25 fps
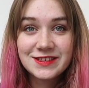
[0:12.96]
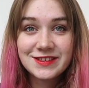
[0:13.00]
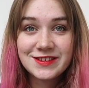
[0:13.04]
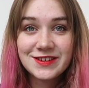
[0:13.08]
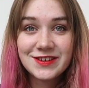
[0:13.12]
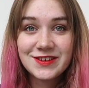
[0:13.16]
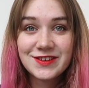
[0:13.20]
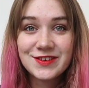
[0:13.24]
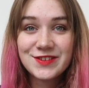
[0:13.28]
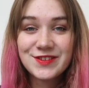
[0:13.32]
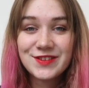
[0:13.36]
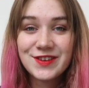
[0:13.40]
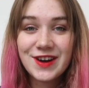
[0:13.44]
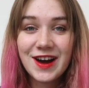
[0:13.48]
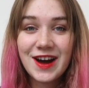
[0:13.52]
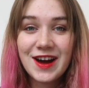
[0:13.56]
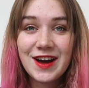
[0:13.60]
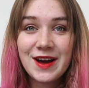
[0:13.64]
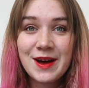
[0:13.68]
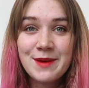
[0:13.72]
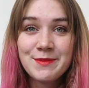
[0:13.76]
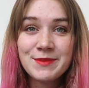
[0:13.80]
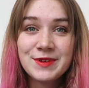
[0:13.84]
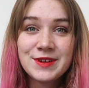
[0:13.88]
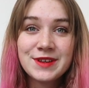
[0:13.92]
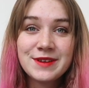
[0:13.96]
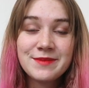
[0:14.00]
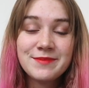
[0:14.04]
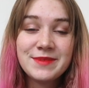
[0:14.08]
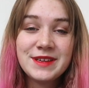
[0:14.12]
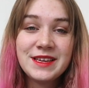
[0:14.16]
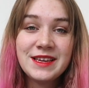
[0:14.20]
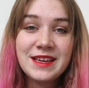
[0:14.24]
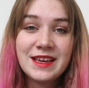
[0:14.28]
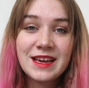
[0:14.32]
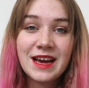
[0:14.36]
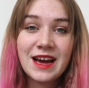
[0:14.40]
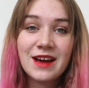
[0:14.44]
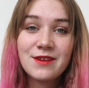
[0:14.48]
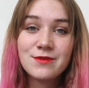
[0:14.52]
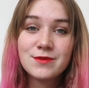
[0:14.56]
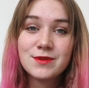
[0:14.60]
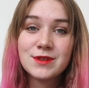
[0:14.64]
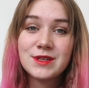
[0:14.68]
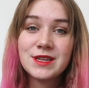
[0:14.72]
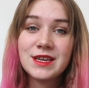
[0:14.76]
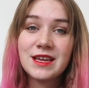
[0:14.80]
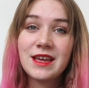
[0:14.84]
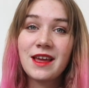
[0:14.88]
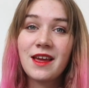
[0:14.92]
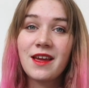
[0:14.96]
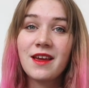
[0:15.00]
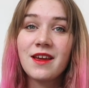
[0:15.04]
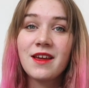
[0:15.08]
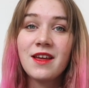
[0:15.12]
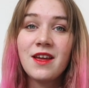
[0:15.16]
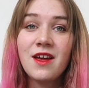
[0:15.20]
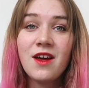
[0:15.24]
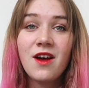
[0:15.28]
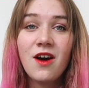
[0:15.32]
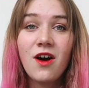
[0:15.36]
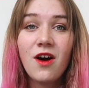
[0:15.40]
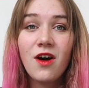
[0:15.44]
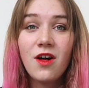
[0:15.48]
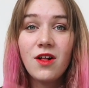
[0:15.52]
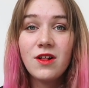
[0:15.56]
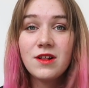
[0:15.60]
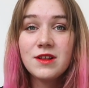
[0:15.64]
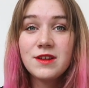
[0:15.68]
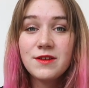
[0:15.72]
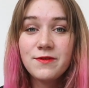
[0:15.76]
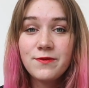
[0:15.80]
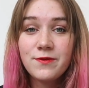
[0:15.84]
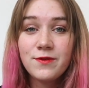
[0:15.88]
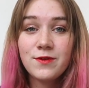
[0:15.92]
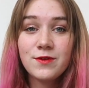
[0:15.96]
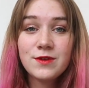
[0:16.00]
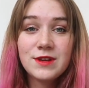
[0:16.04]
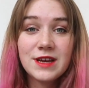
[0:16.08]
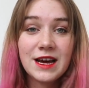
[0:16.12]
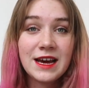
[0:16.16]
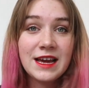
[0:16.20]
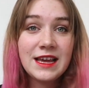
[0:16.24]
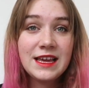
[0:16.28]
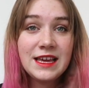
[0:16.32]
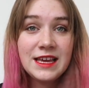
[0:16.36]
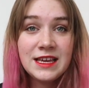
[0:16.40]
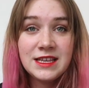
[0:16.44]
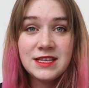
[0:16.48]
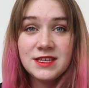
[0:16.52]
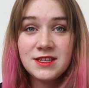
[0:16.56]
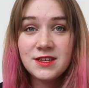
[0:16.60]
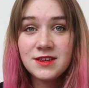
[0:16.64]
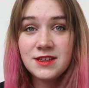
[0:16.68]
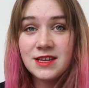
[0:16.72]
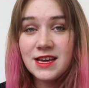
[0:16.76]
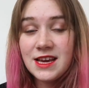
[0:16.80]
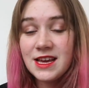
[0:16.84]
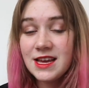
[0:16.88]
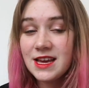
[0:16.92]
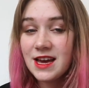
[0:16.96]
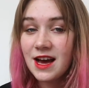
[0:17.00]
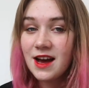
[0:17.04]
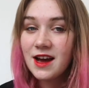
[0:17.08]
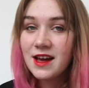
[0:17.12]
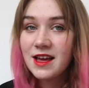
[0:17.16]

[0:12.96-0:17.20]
So I'm gonna be counting all the food I eat today.